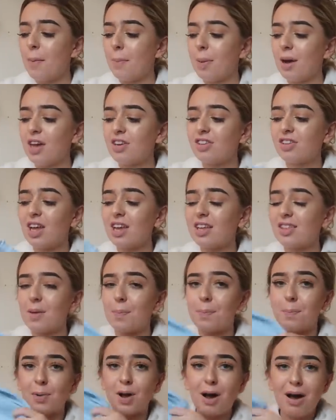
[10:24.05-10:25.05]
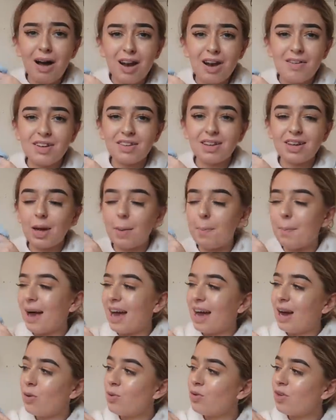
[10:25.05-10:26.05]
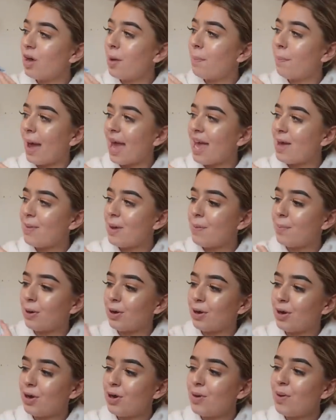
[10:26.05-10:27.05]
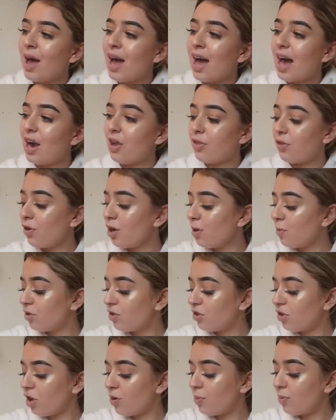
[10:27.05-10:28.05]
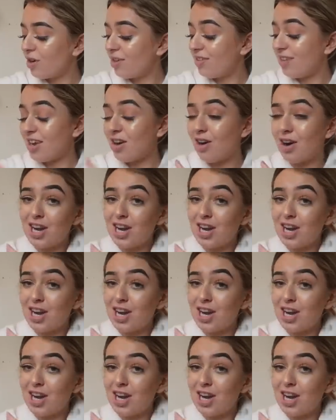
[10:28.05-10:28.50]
Plus, like, the colour is like a powder baby blue, and I thought it was so pretty.